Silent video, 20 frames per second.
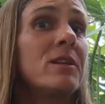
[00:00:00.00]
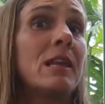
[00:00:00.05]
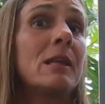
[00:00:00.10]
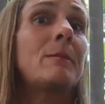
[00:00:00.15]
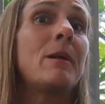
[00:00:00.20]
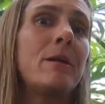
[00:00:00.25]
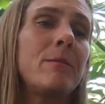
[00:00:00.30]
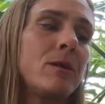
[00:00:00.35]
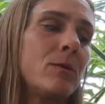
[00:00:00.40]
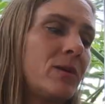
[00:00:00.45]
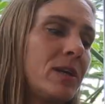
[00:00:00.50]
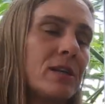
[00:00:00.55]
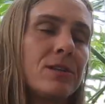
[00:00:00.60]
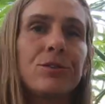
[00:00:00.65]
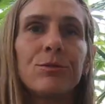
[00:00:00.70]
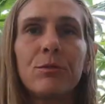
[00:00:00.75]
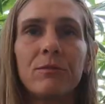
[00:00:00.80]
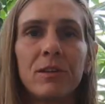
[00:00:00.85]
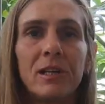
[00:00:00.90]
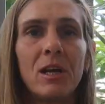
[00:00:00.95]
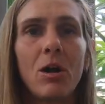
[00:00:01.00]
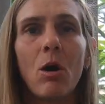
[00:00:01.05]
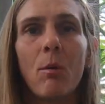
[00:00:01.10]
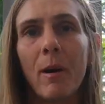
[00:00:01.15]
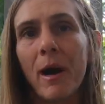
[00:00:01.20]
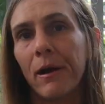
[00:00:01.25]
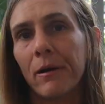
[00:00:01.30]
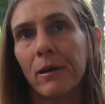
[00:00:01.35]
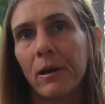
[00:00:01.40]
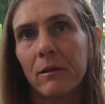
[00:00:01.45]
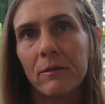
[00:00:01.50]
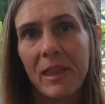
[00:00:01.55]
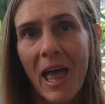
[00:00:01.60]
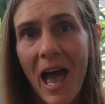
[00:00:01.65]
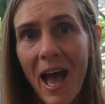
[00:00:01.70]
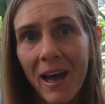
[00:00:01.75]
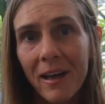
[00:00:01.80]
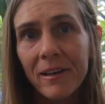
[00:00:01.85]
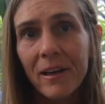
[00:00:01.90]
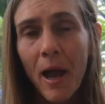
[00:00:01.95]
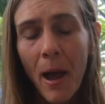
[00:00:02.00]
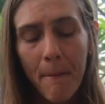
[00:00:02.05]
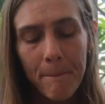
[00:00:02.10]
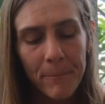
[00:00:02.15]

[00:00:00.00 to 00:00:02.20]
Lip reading: and then maybe we can do a video about that.